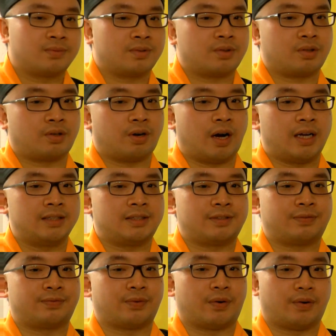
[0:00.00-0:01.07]

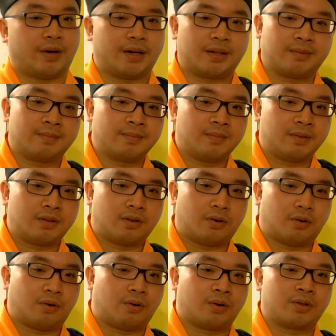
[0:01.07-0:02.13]
transferring
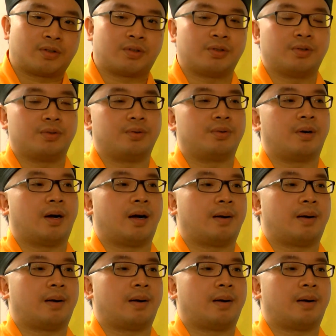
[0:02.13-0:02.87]
or to